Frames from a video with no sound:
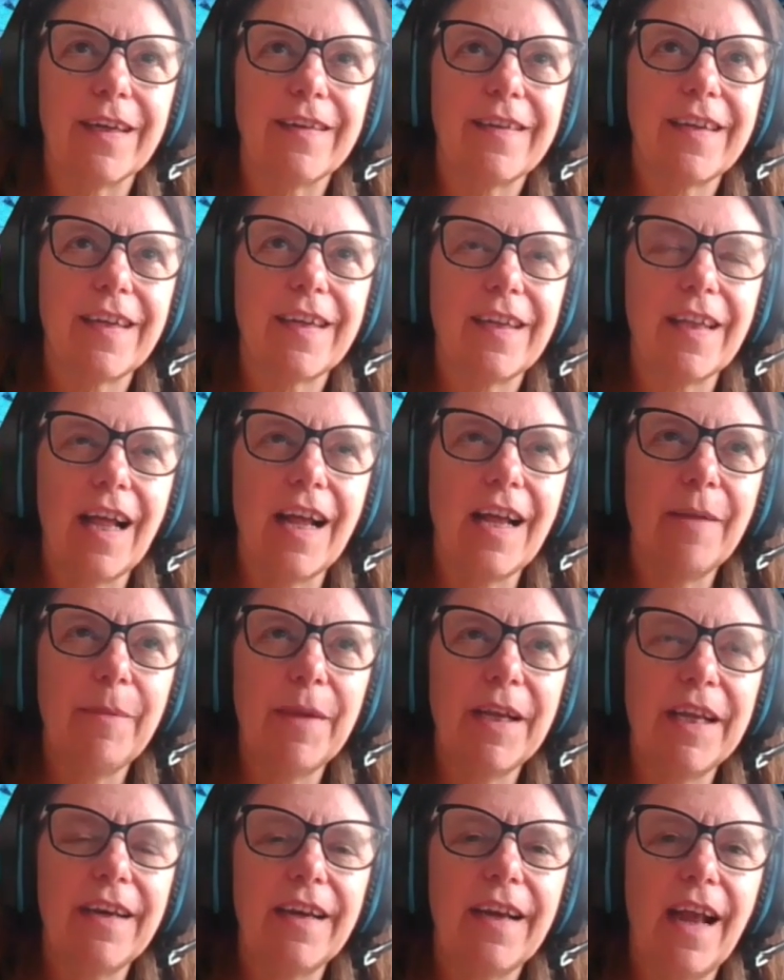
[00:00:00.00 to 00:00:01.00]

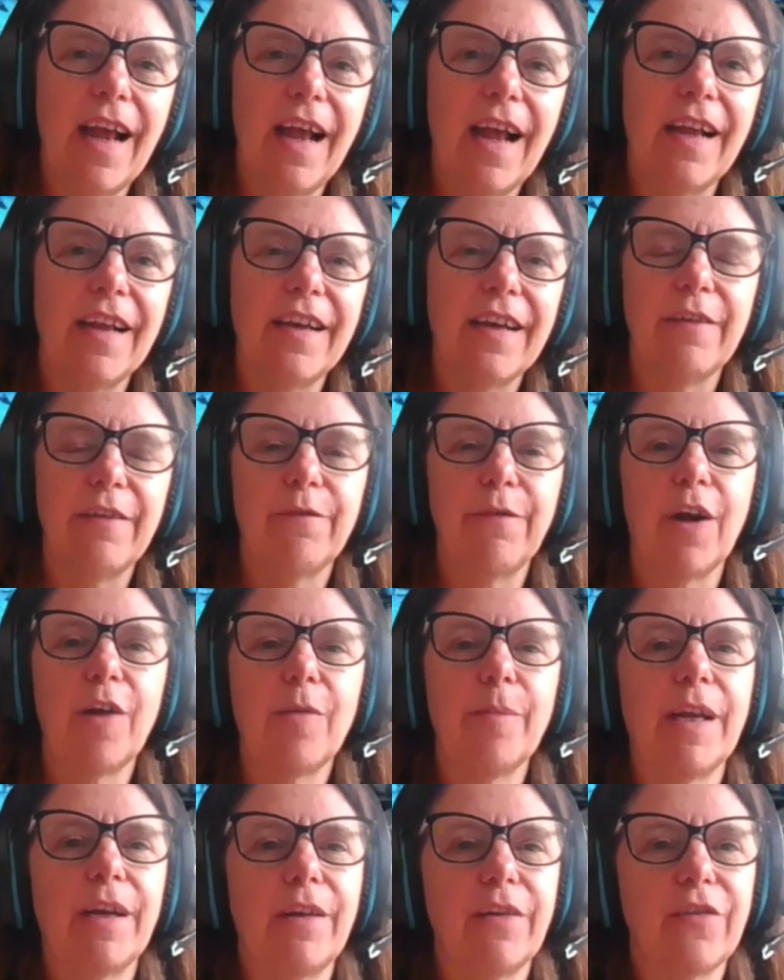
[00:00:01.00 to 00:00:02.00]
Climate and
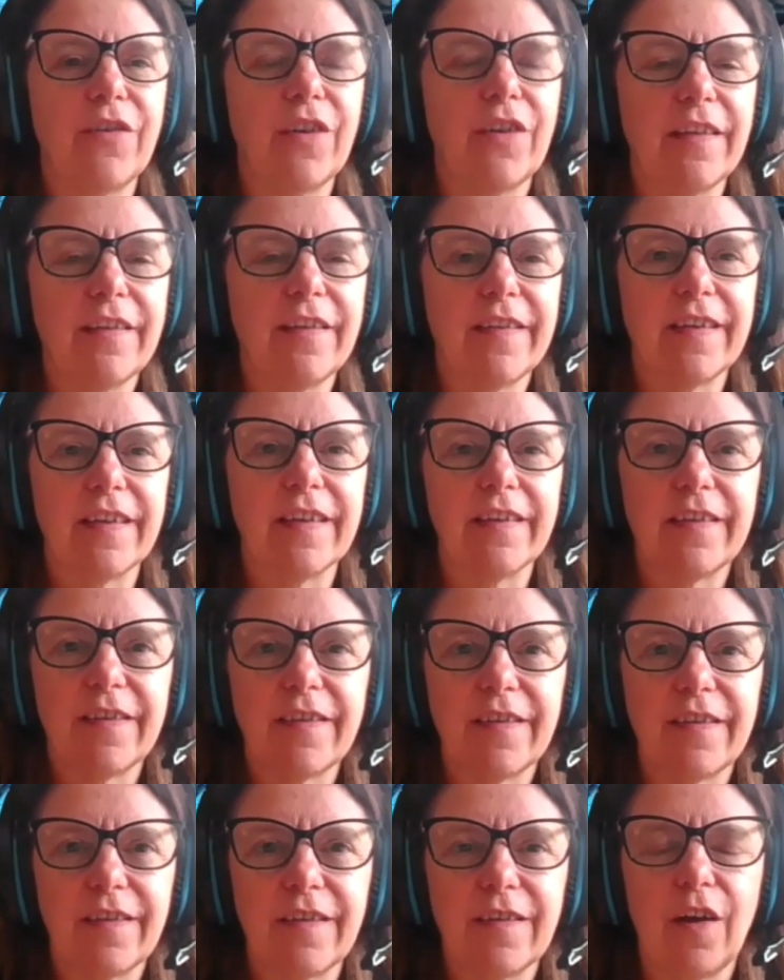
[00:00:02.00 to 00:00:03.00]
Environmental
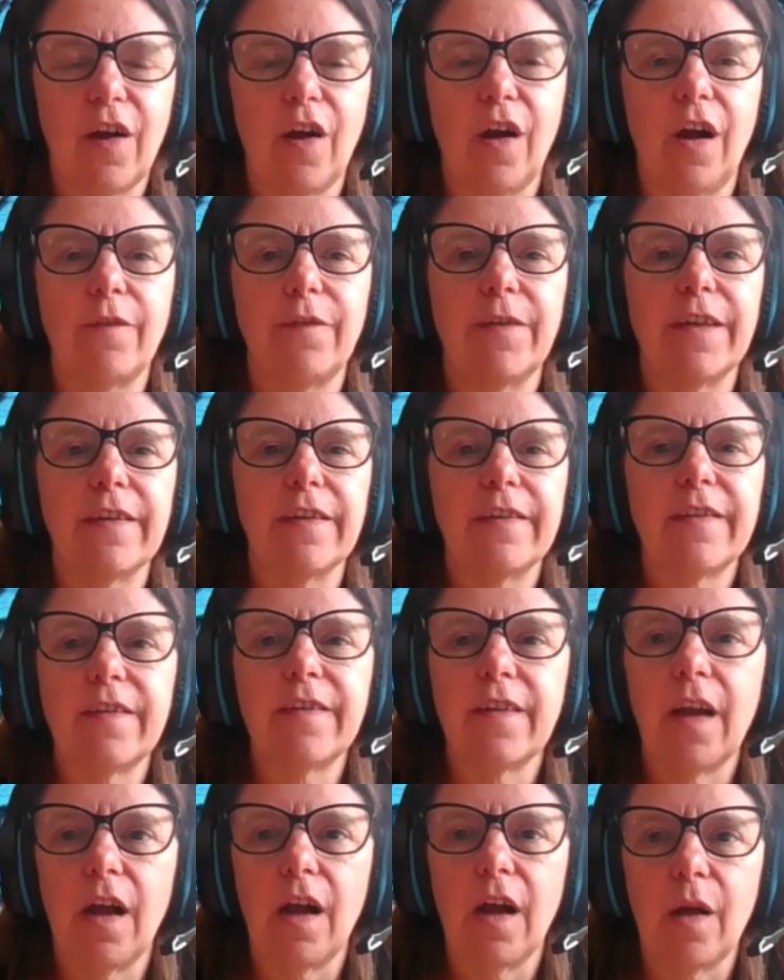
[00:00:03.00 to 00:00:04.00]
Justice
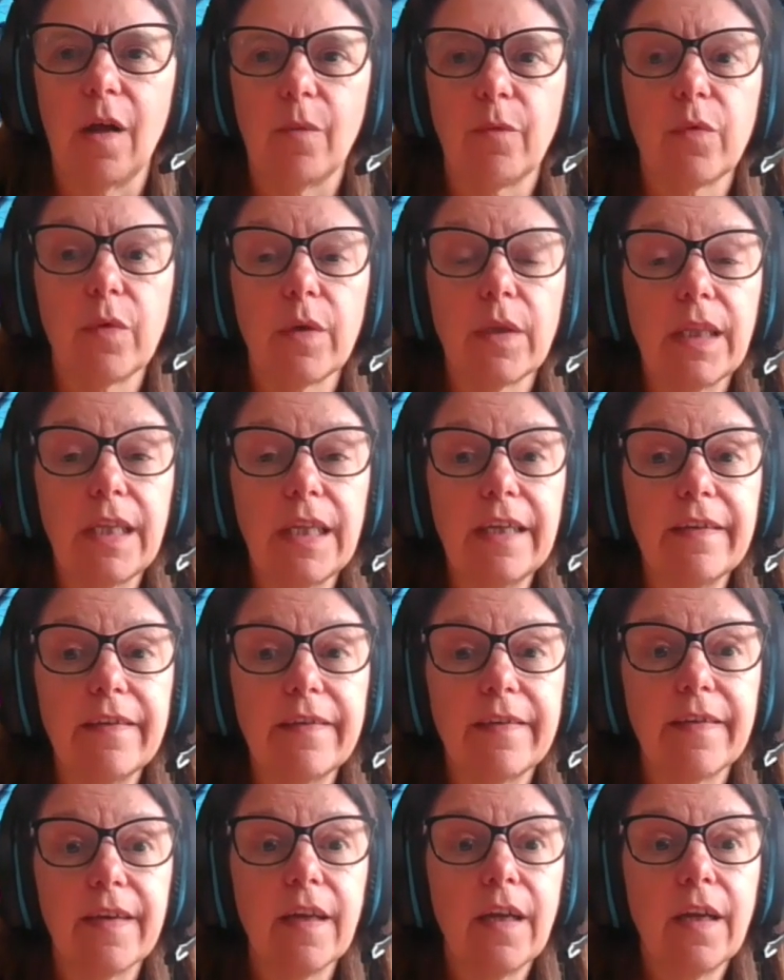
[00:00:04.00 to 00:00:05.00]
Office
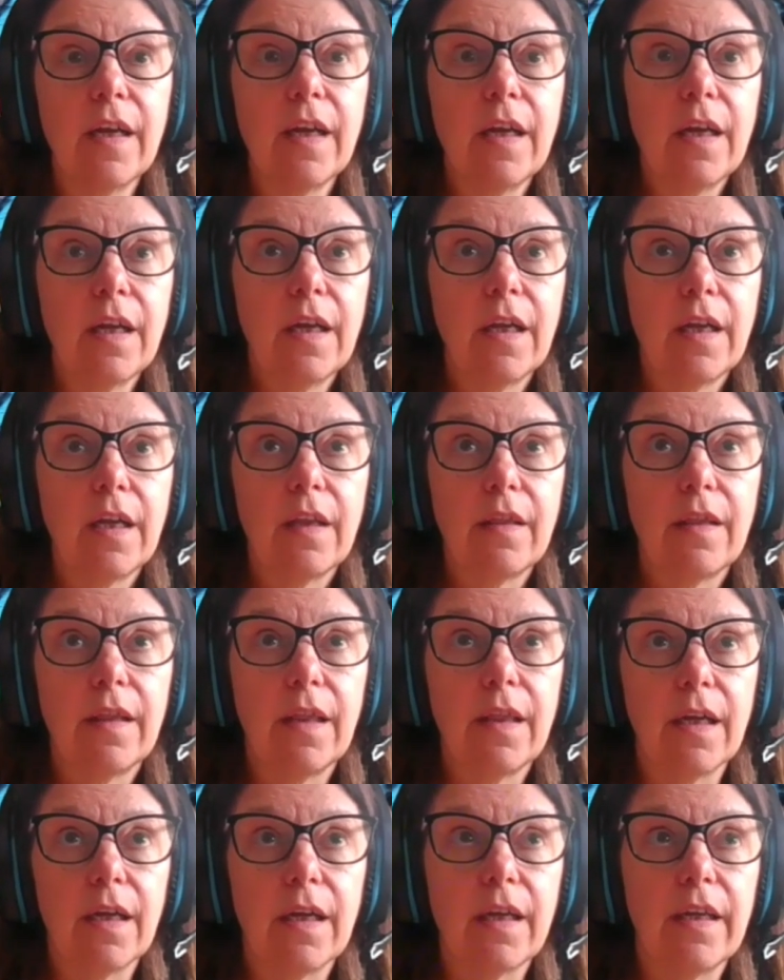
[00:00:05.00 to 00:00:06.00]
released
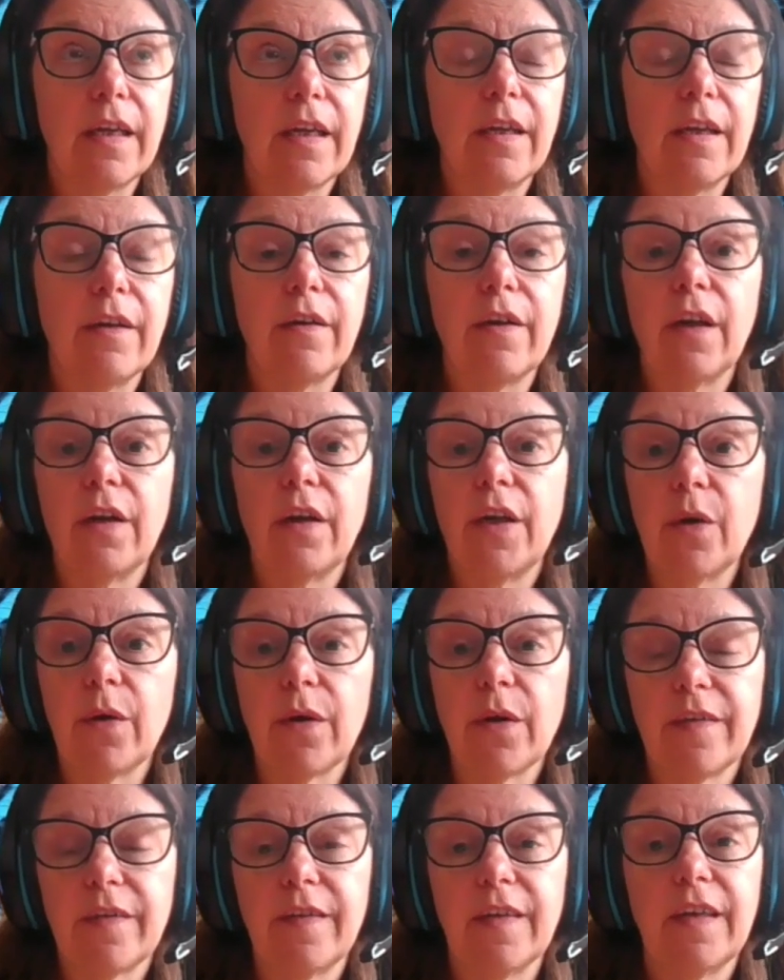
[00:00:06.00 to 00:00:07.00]
the New
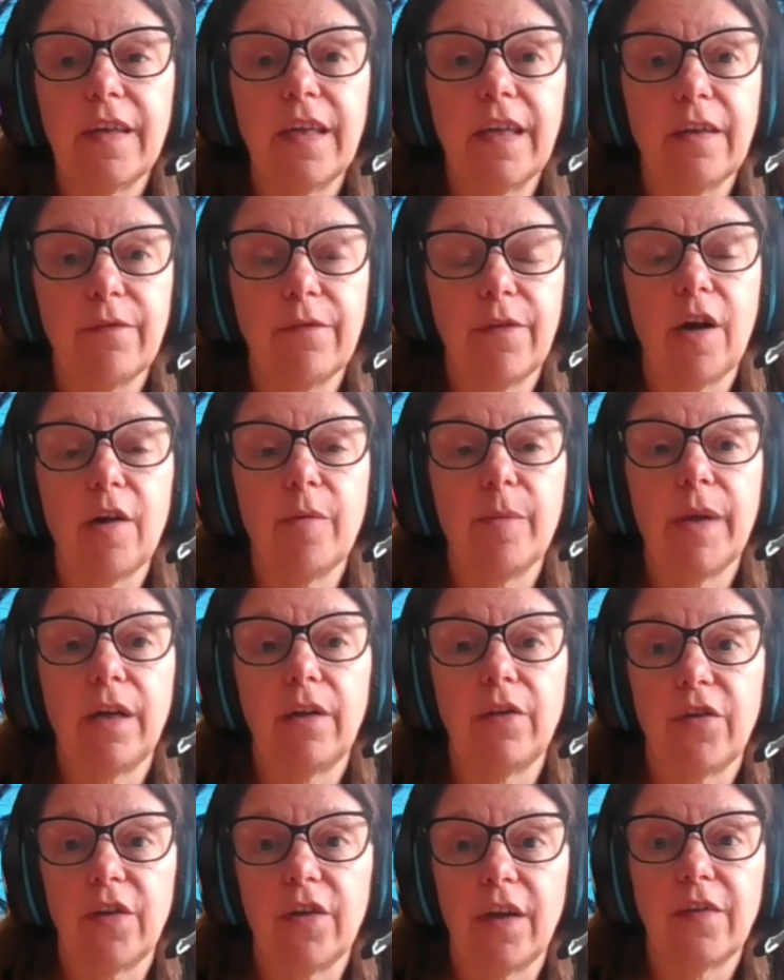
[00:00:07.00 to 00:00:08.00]
York City
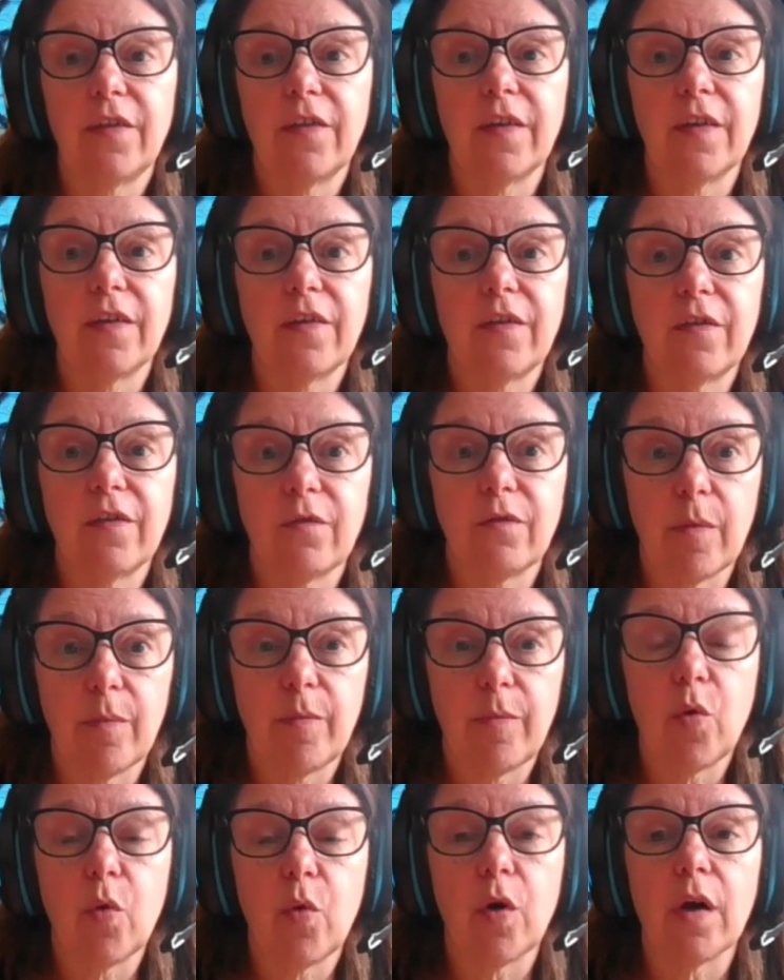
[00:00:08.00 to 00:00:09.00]
Environmental Justice
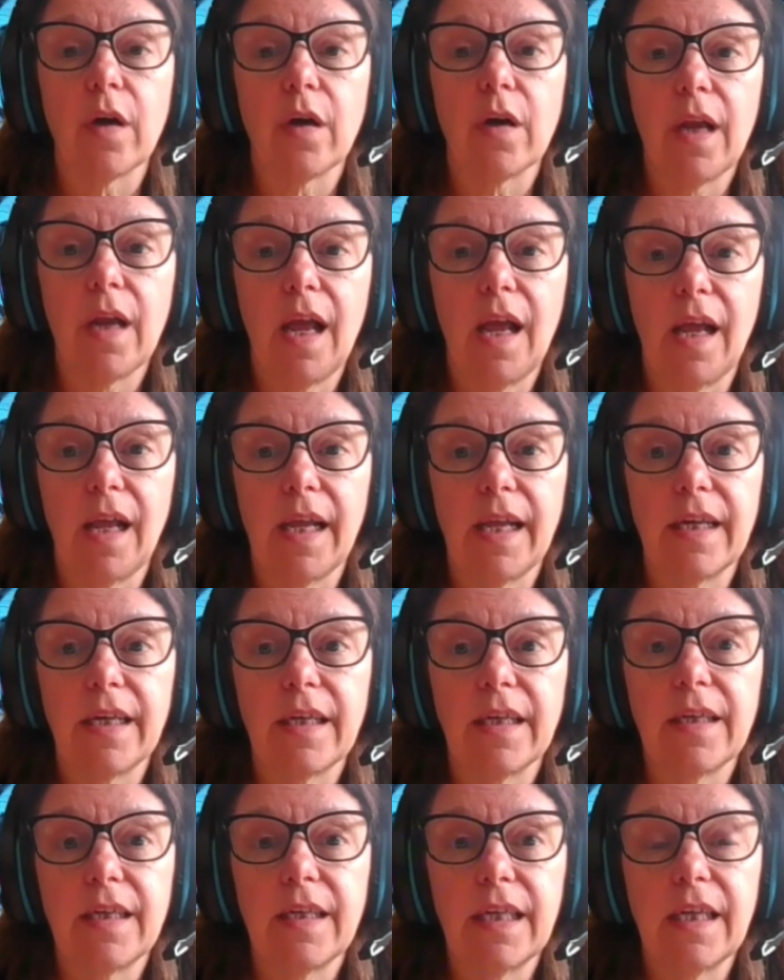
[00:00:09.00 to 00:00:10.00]
Report,
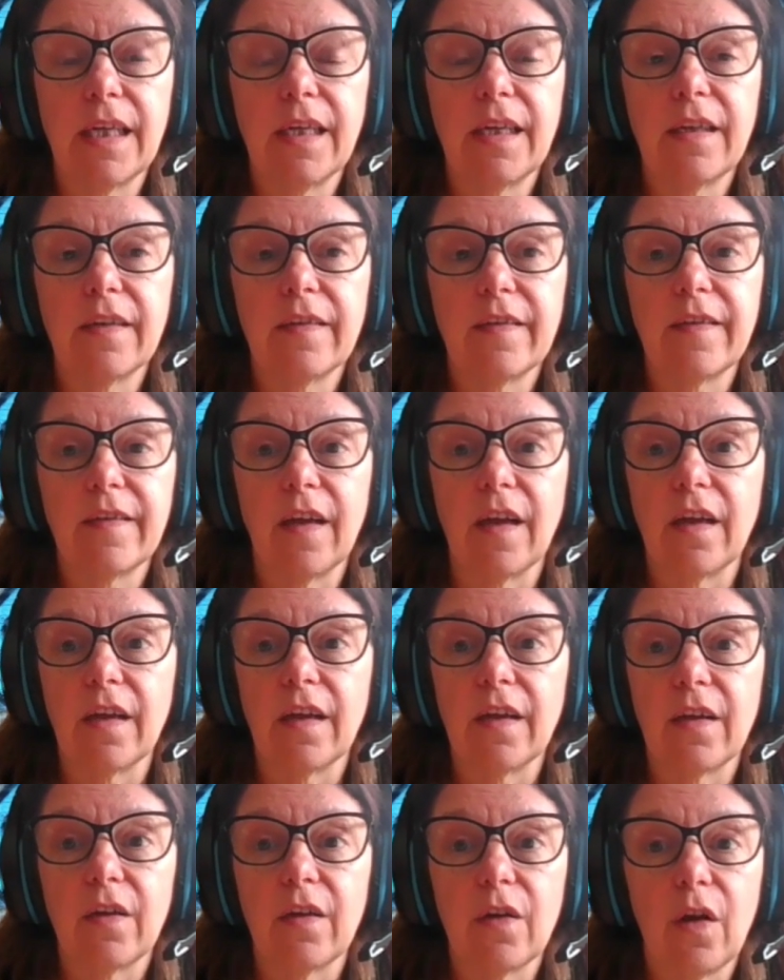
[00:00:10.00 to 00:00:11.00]
and it is
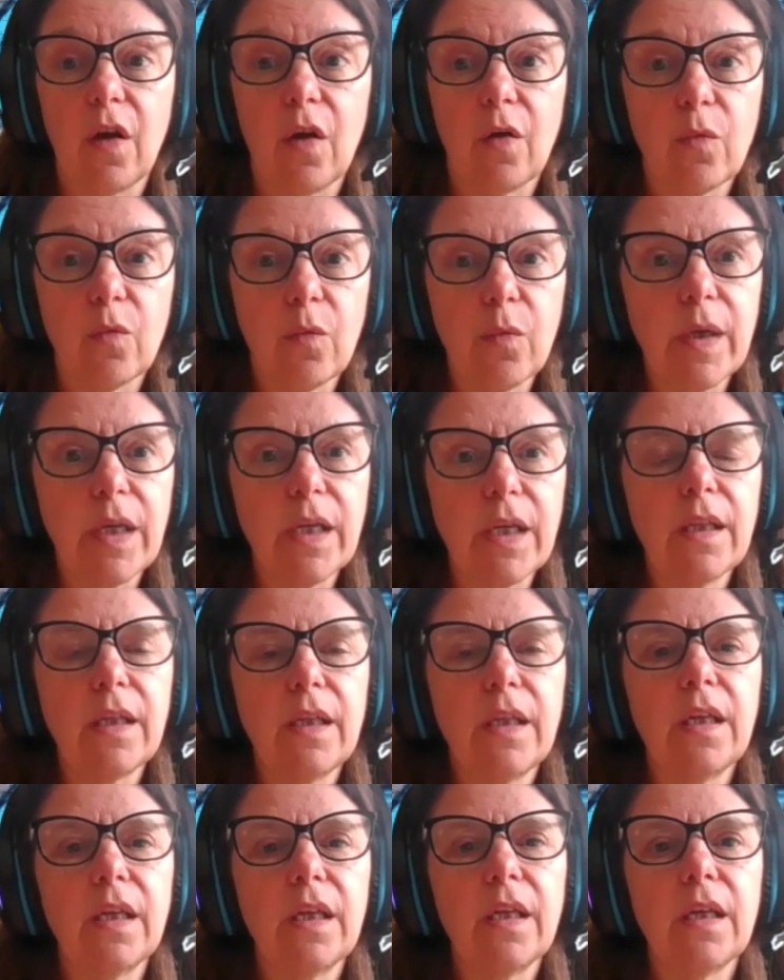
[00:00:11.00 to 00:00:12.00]
a
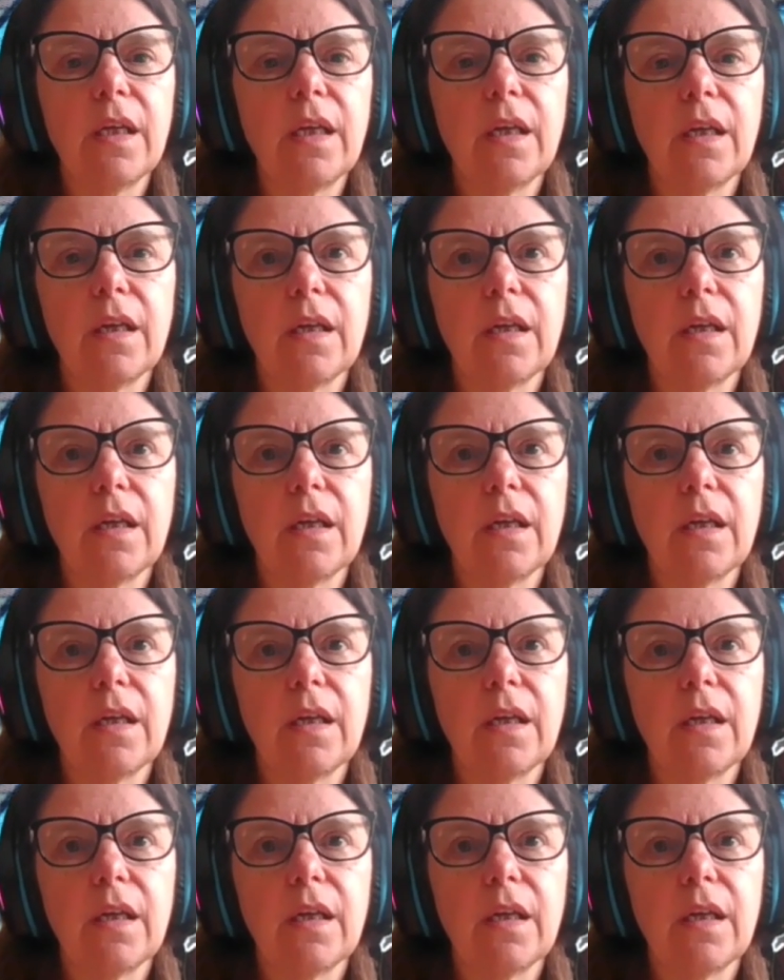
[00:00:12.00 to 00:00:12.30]
really